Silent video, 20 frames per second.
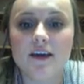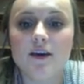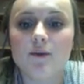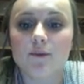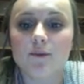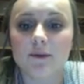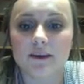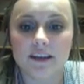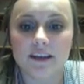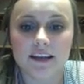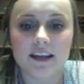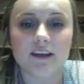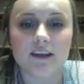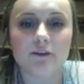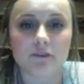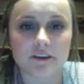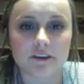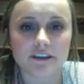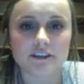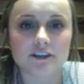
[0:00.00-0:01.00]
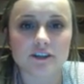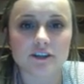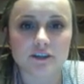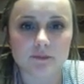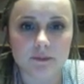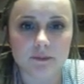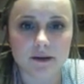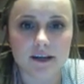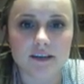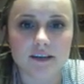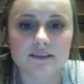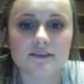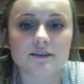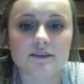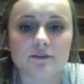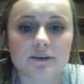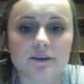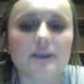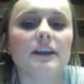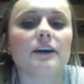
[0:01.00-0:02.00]
We need a research-based
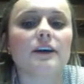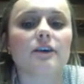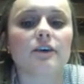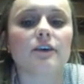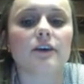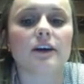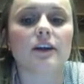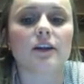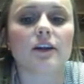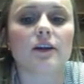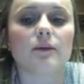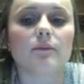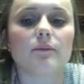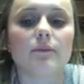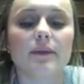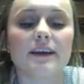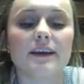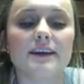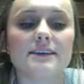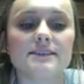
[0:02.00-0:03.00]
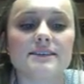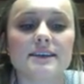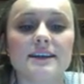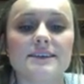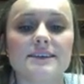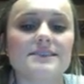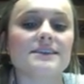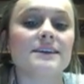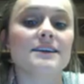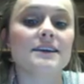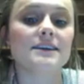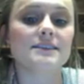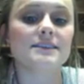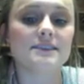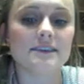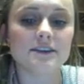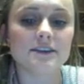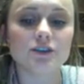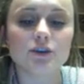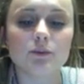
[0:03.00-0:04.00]
reading curriculum because it is an
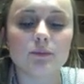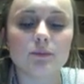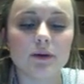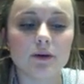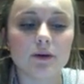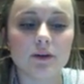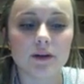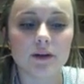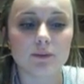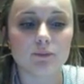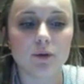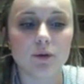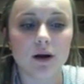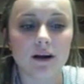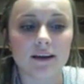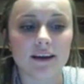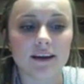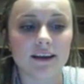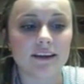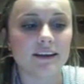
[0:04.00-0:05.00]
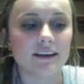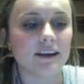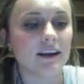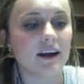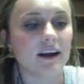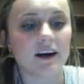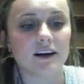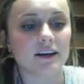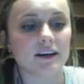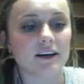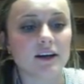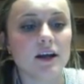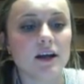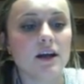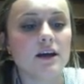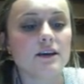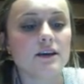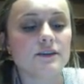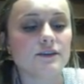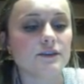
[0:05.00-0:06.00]
essential building block in our
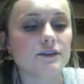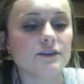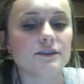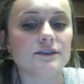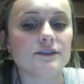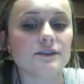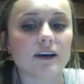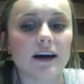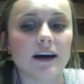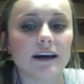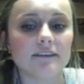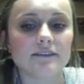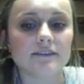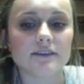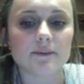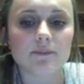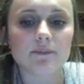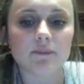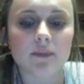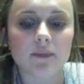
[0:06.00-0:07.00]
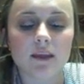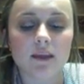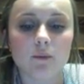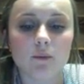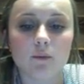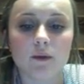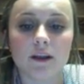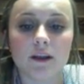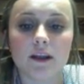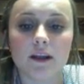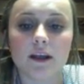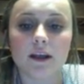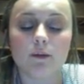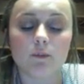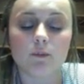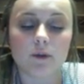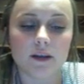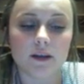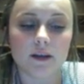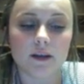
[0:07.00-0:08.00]
students' lives.
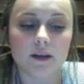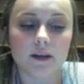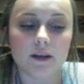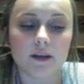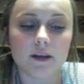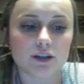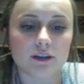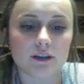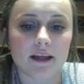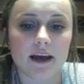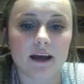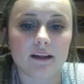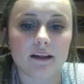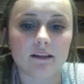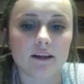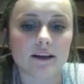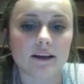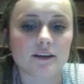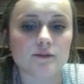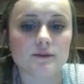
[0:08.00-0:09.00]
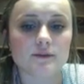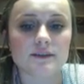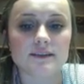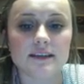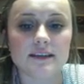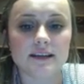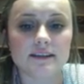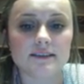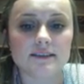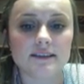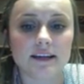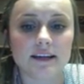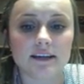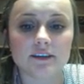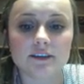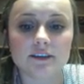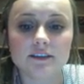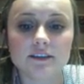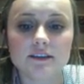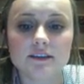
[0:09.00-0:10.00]
We need to make sure that aligns with state
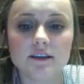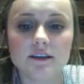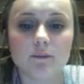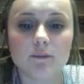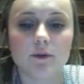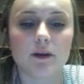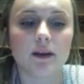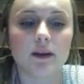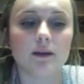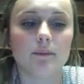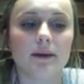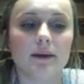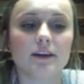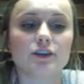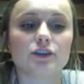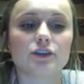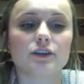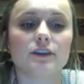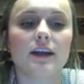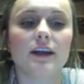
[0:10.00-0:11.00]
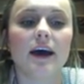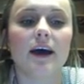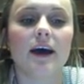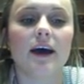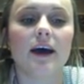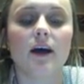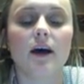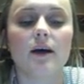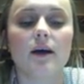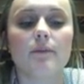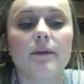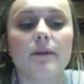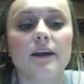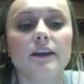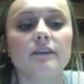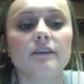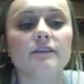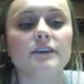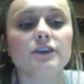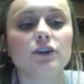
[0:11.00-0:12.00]
standards. We need to make sure that
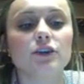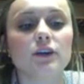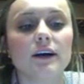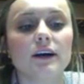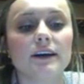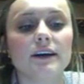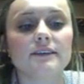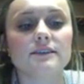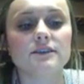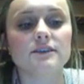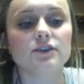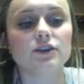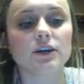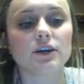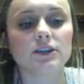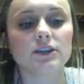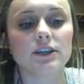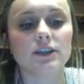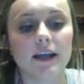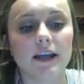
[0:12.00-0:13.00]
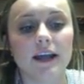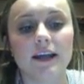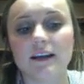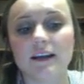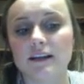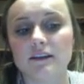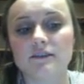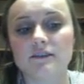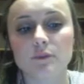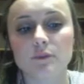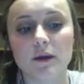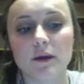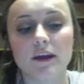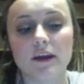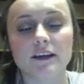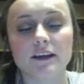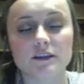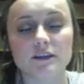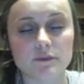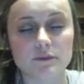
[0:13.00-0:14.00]
individualized instruction and
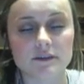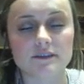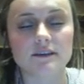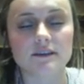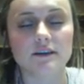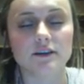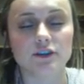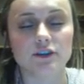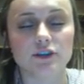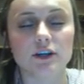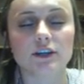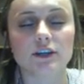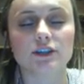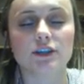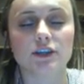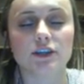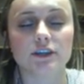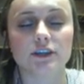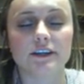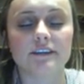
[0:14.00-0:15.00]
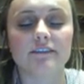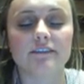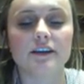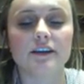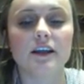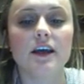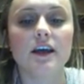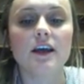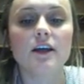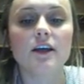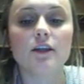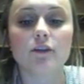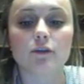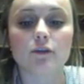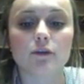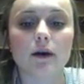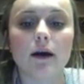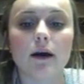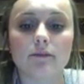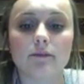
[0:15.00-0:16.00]
explicit instruction are given
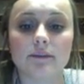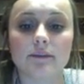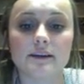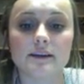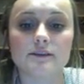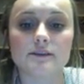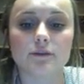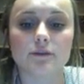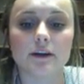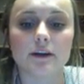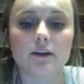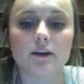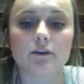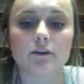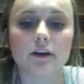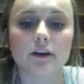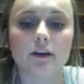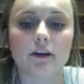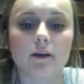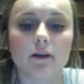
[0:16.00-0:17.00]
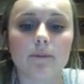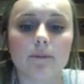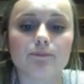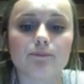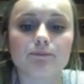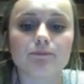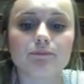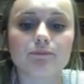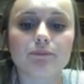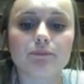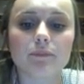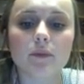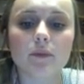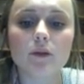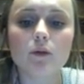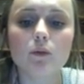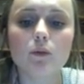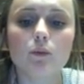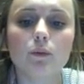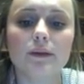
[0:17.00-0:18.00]
throughout this reading curriculum.
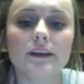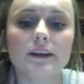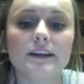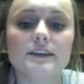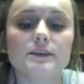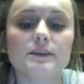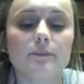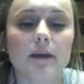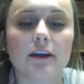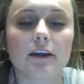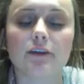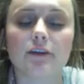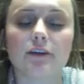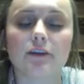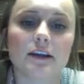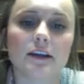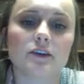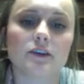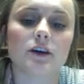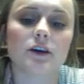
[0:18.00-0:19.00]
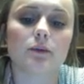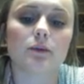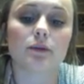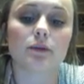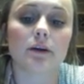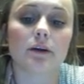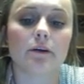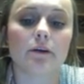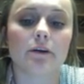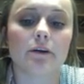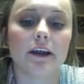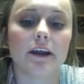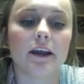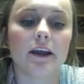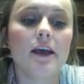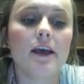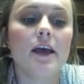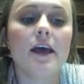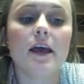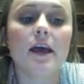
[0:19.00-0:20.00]
We need to make reading a top priority,
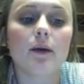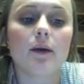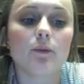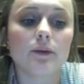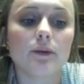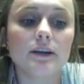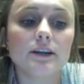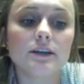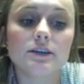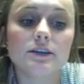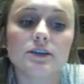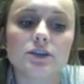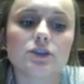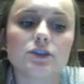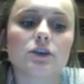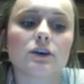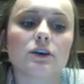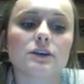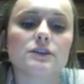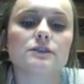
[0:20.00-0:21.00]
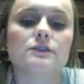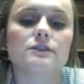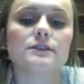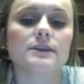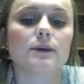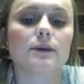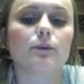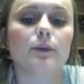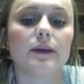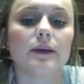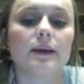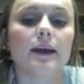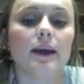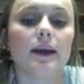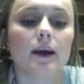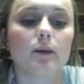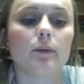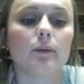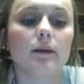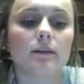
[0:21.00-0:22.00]
and we need to show our students that we
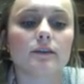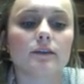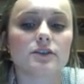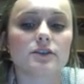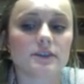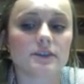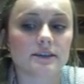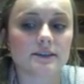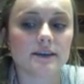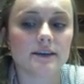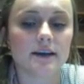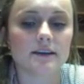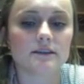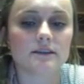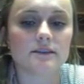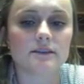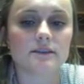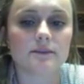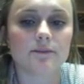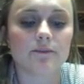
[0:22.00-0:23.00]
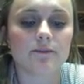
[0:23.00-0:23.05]
care about their success.